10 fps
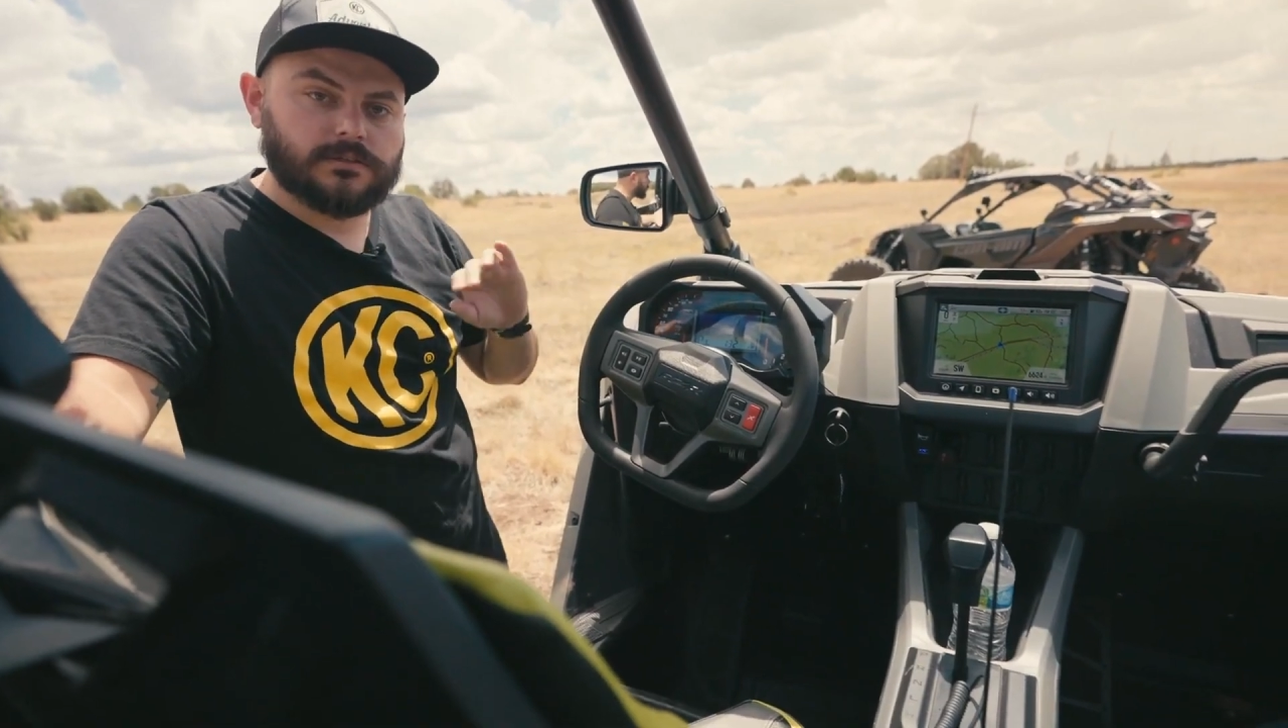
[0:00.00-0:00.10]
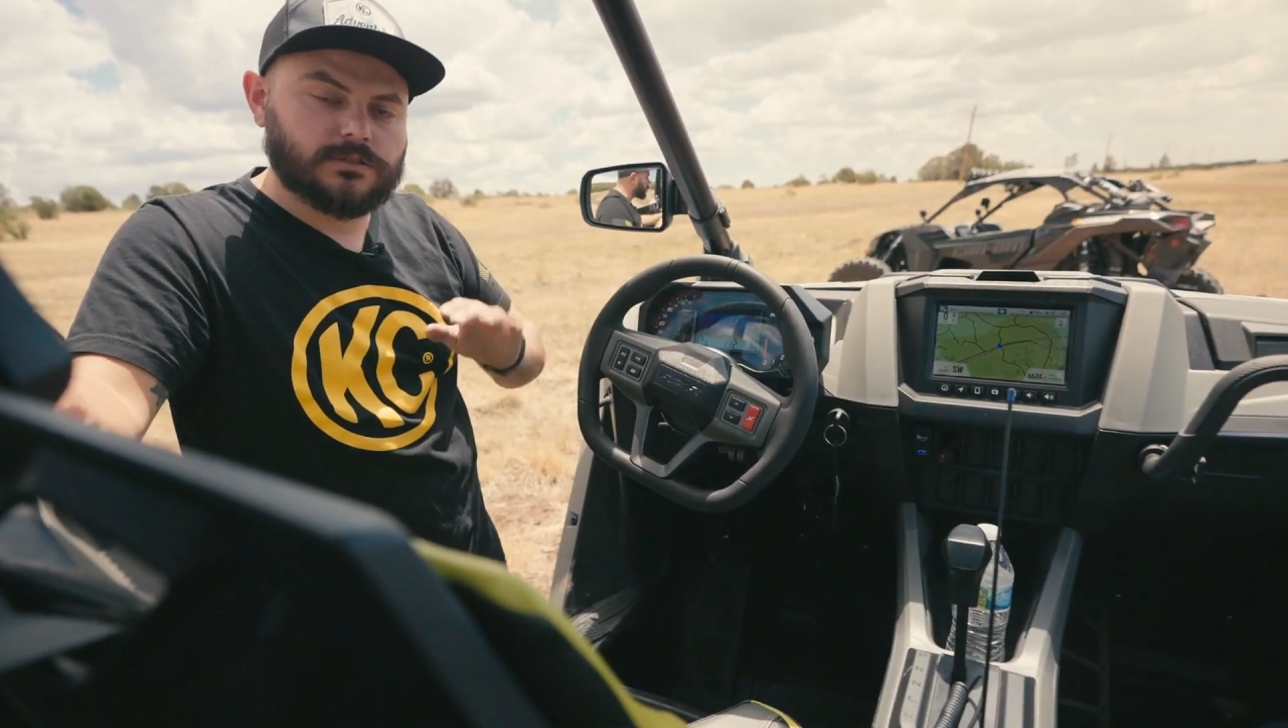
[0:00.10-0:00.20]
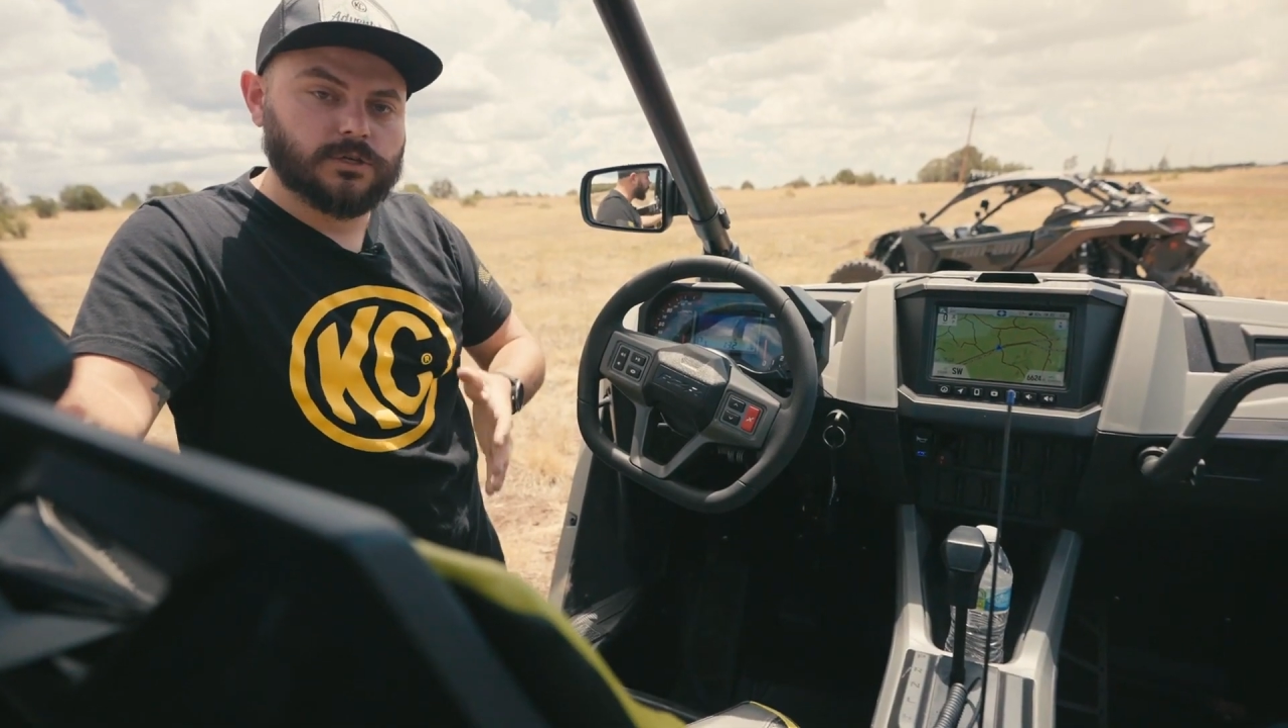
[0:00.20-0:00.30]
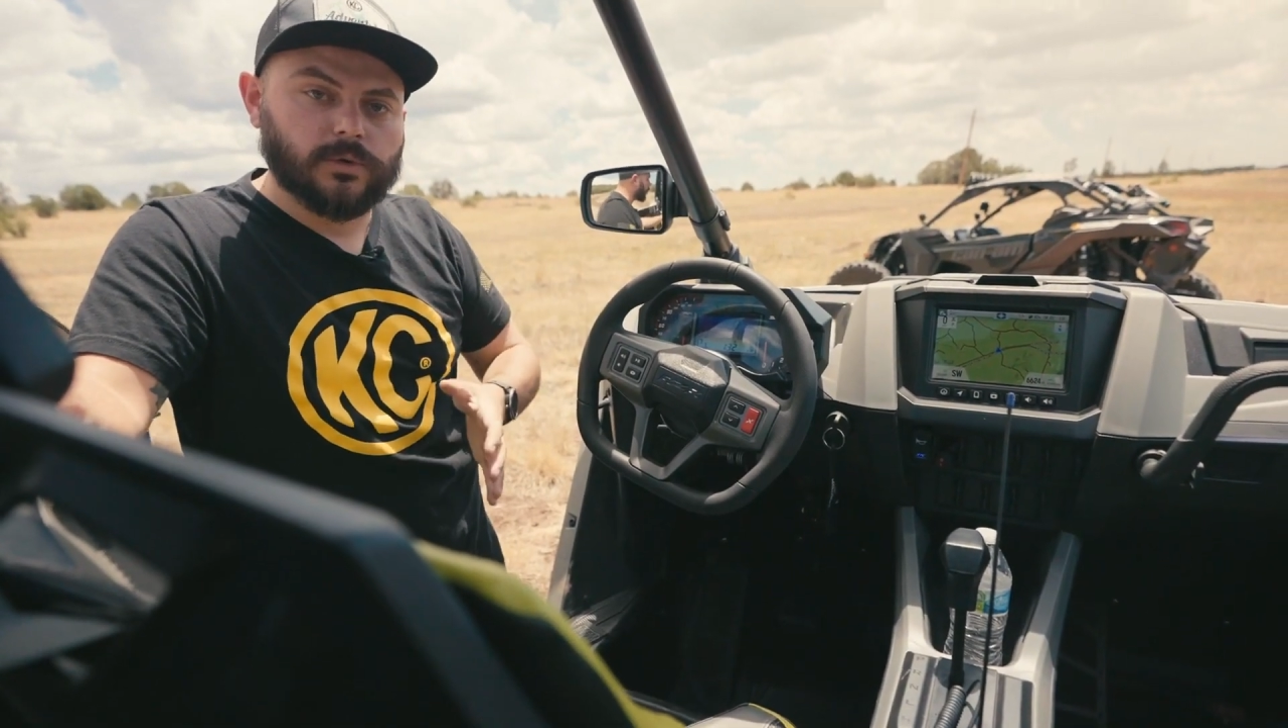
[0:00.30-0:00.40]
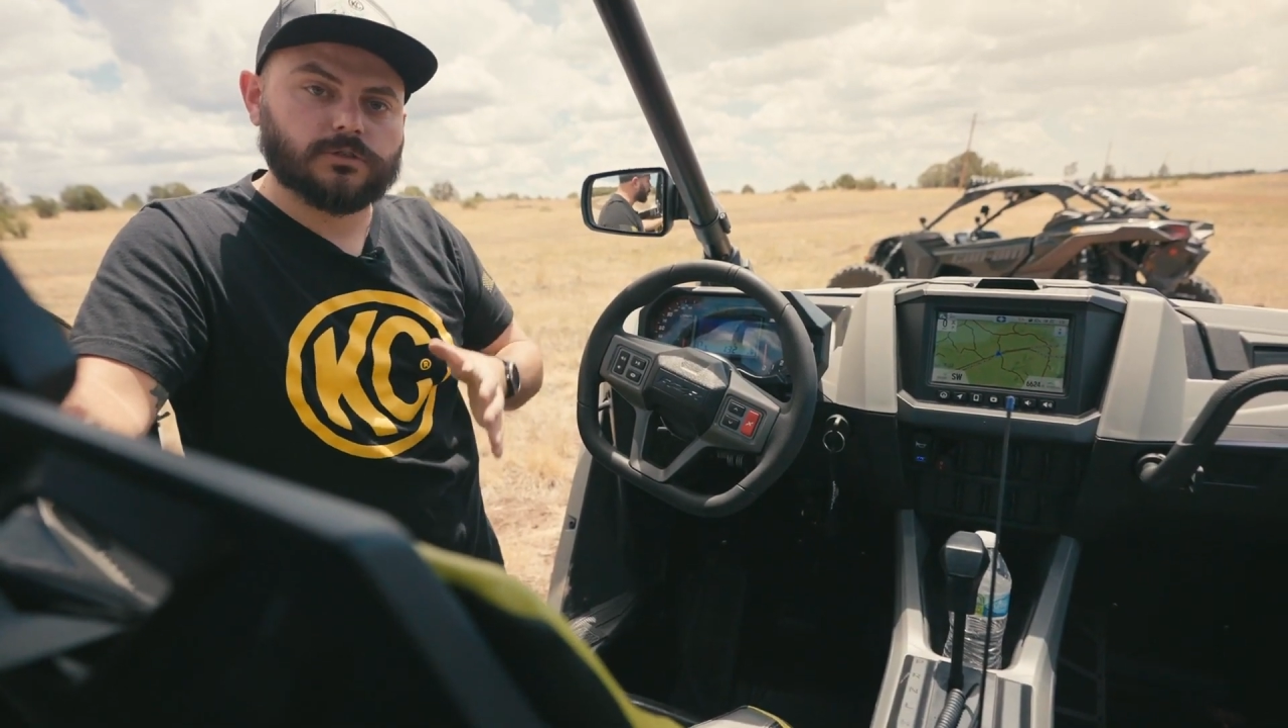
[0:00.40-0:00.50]

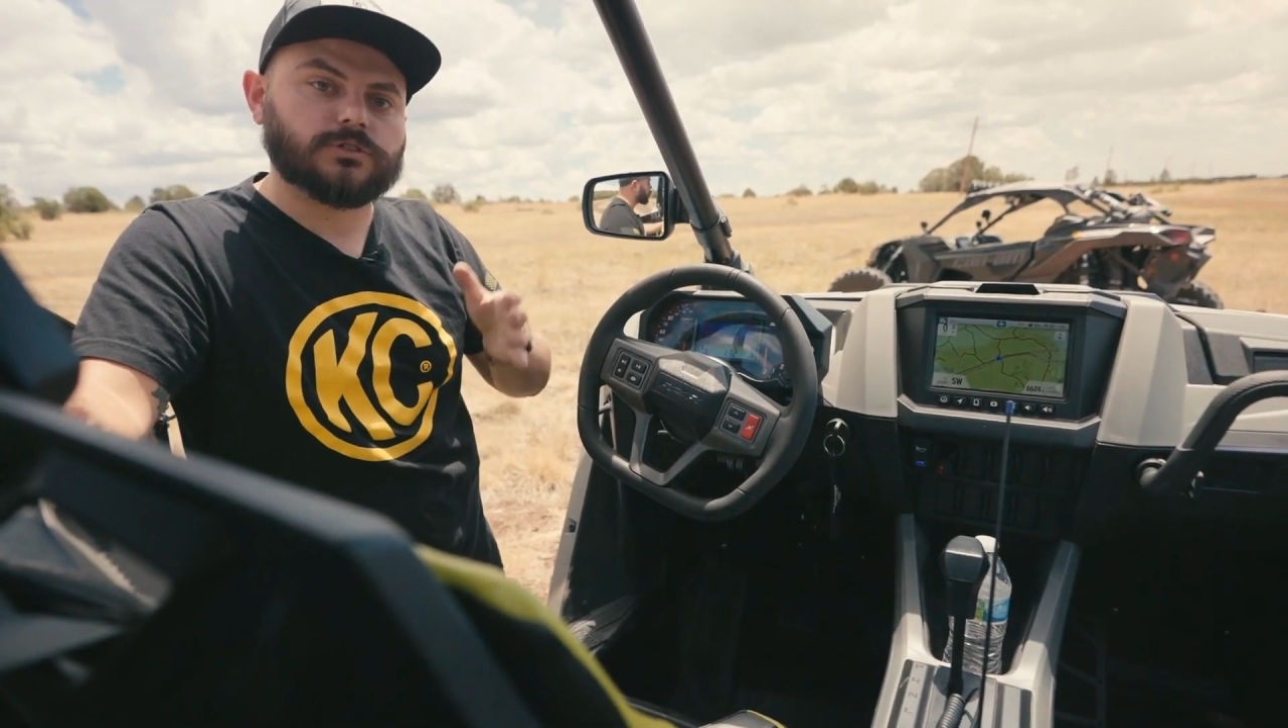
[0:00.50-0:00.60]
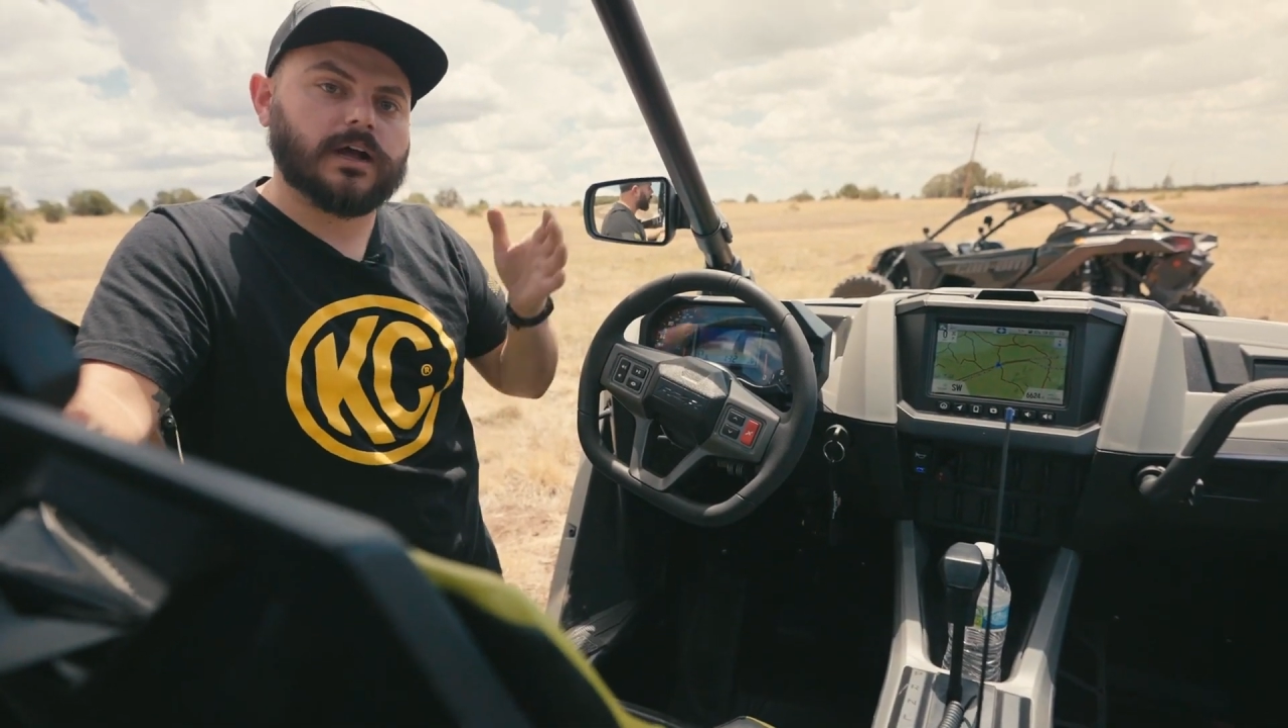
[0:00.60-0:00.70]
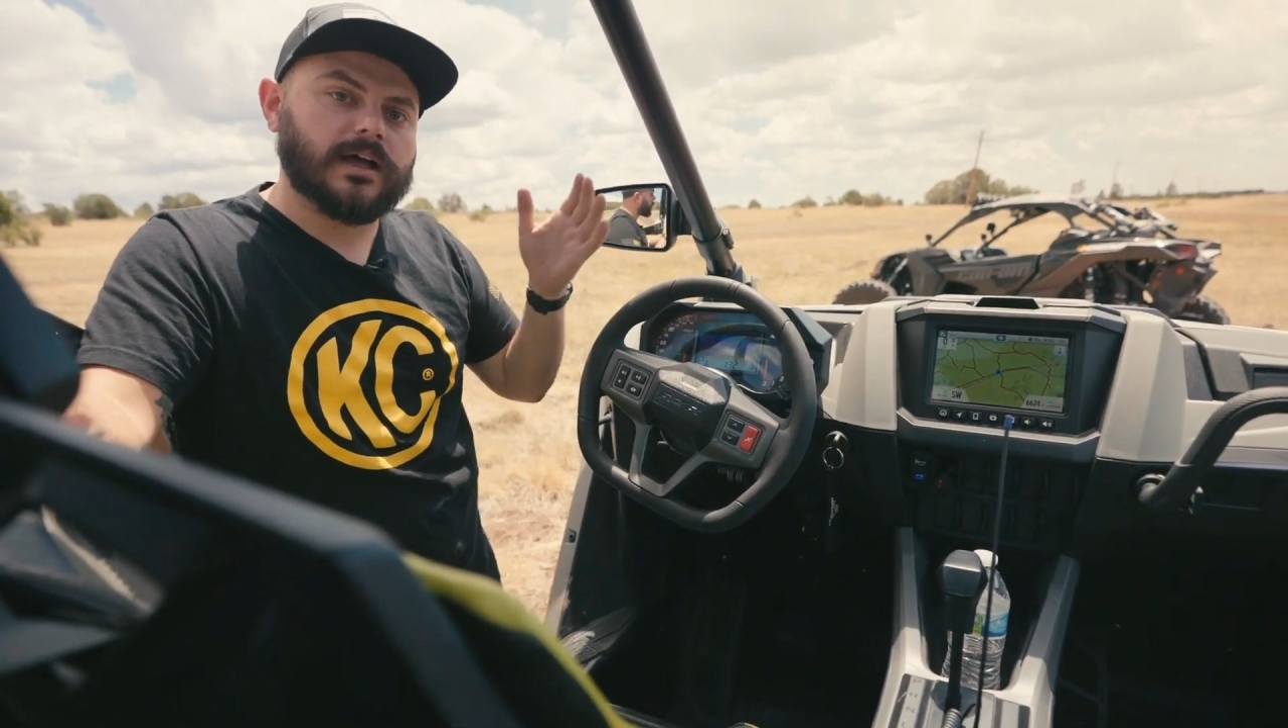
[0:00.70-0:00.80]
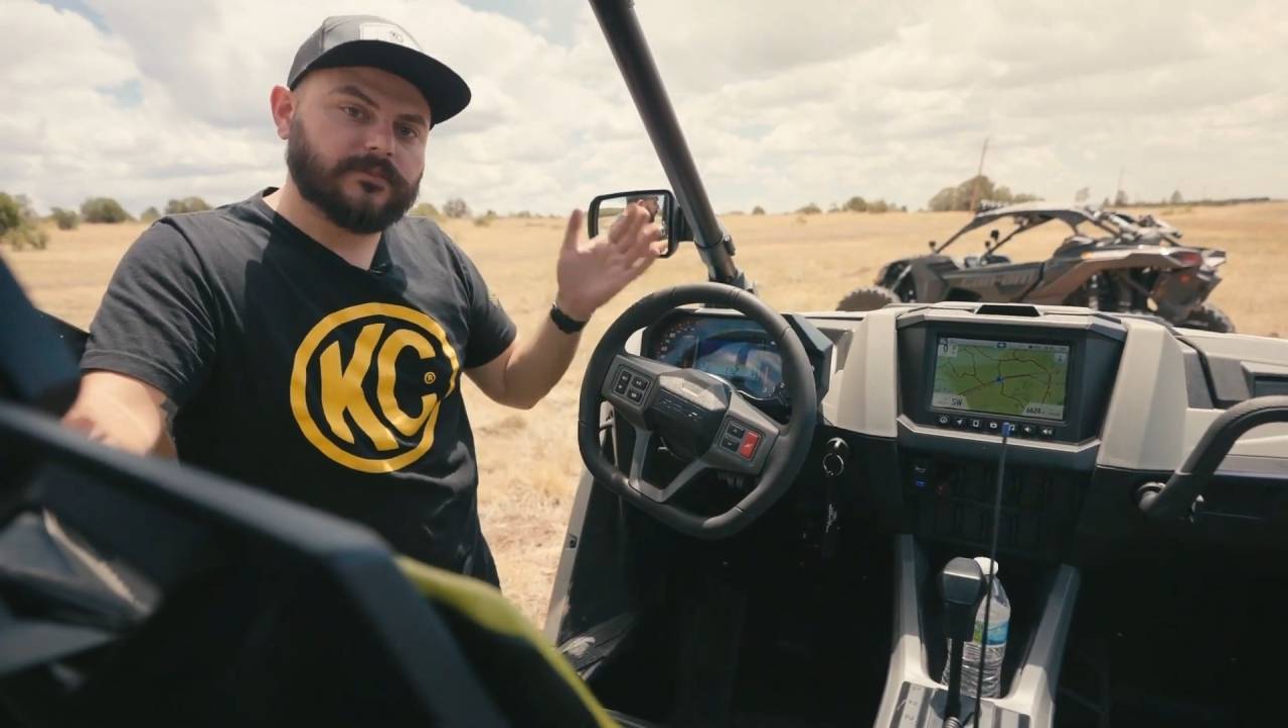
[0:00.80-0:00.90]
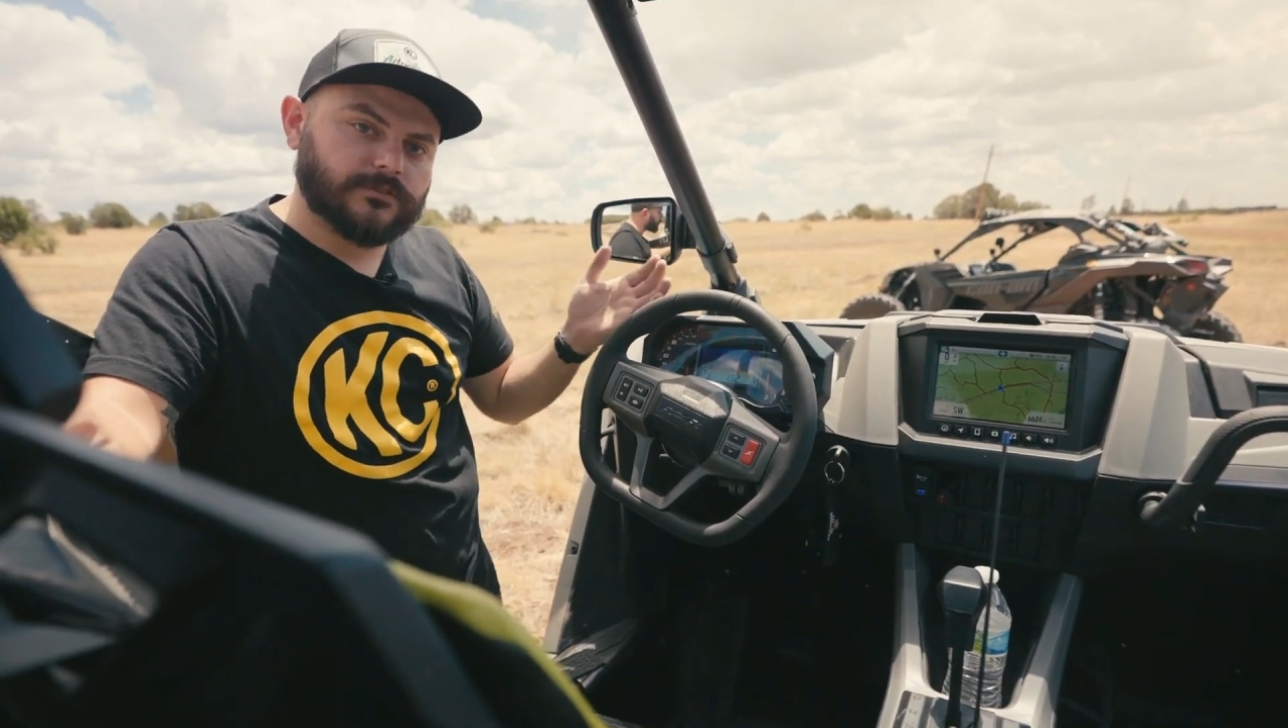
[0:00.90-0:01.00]
two-wheel
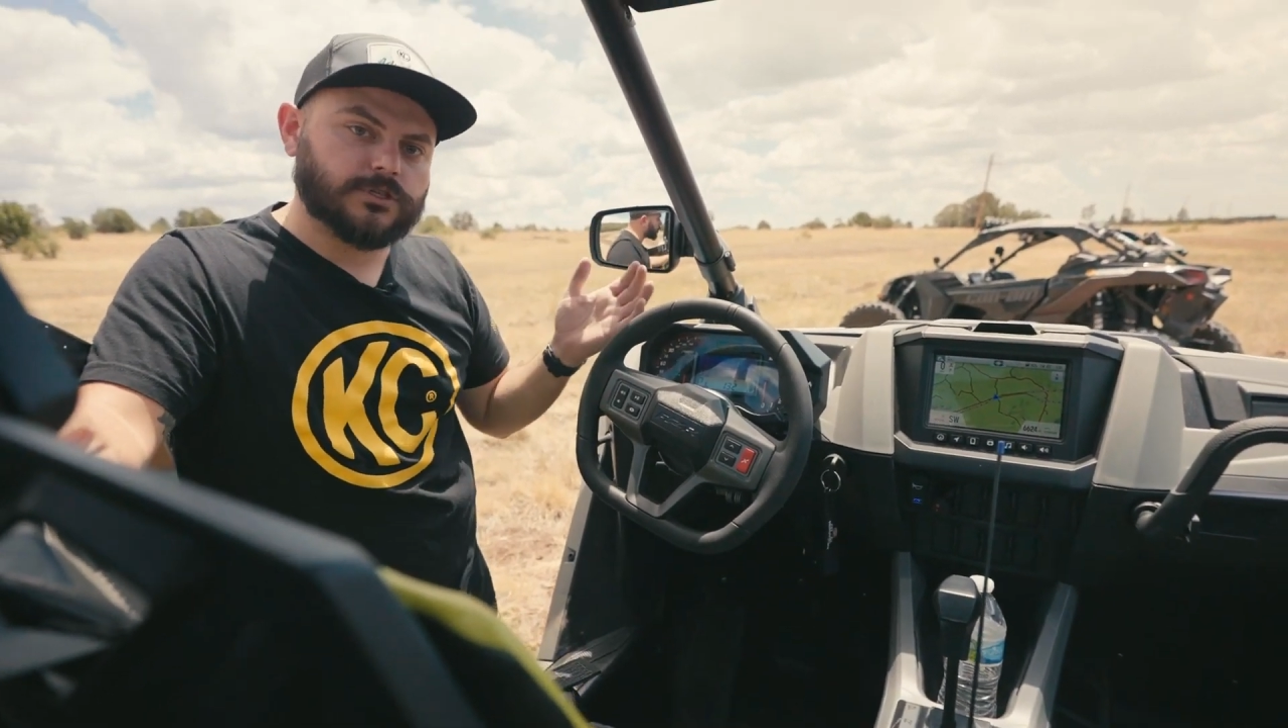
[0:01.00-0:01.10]
drive